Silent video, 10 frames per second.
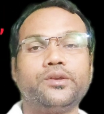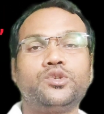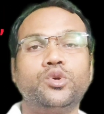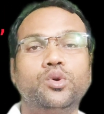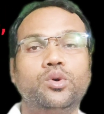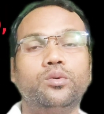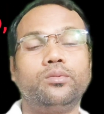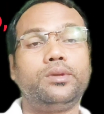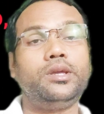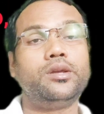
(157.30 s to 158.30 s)
So
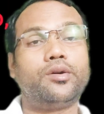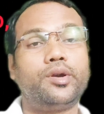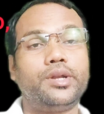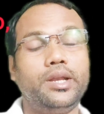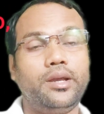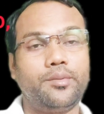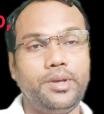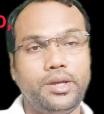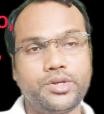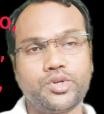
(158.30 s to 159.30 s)
in our daily
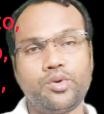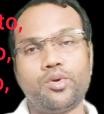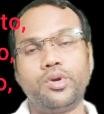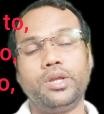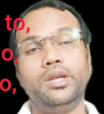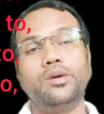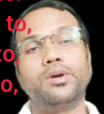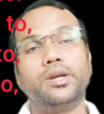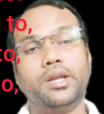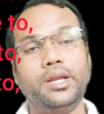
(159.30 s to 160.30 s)
communication, or in
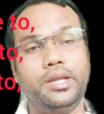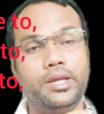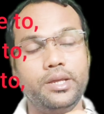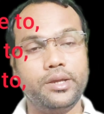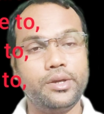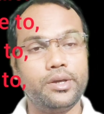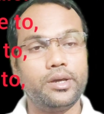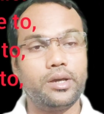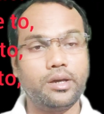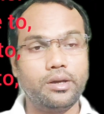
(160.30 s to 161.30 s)
our daily
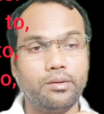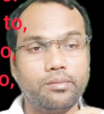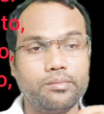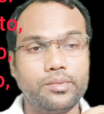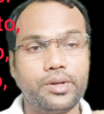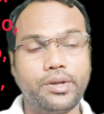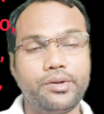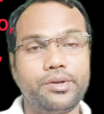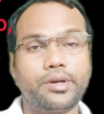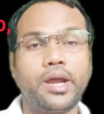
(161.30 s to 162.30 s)
uh,
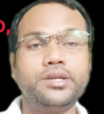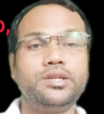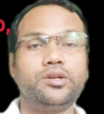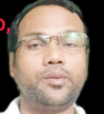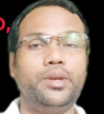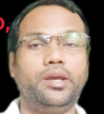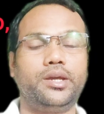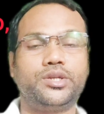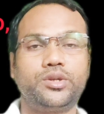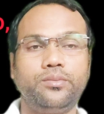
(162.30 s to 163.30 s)
writing
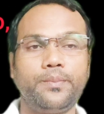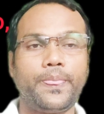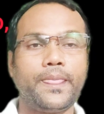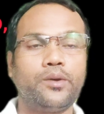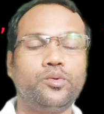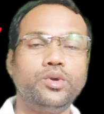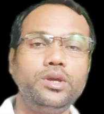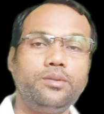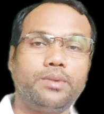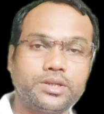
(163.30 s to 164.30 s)
communication,
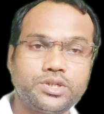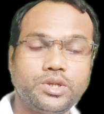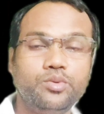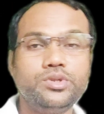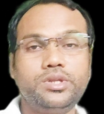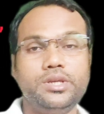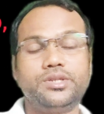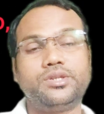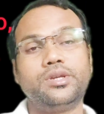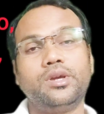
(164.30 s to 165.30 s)
we must use
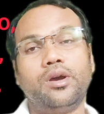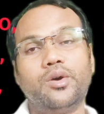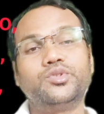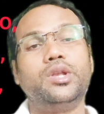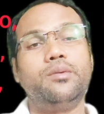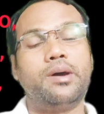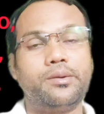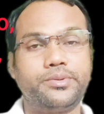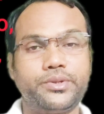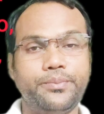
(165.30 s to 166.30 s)
these auxiliary
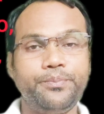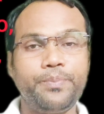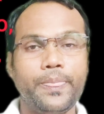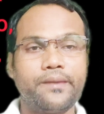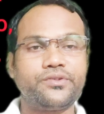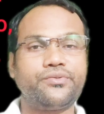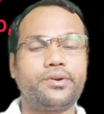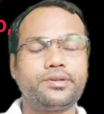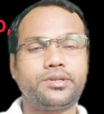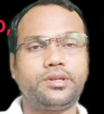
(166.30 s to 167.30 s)
verbs. So
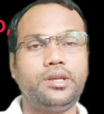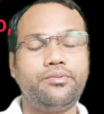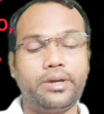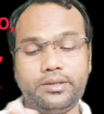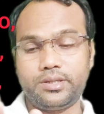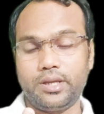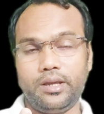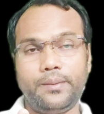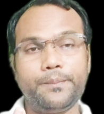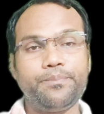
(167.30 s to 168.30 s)
first, if I
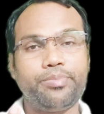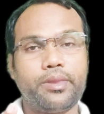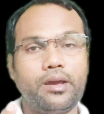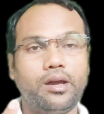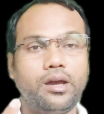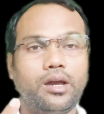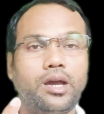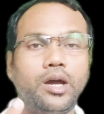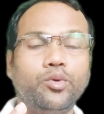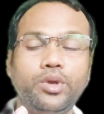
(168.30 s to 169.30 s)
say
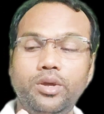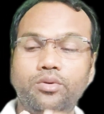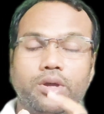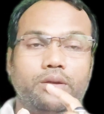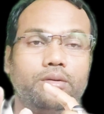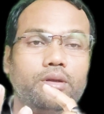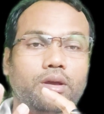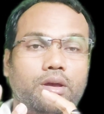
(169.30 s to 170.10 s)
how you can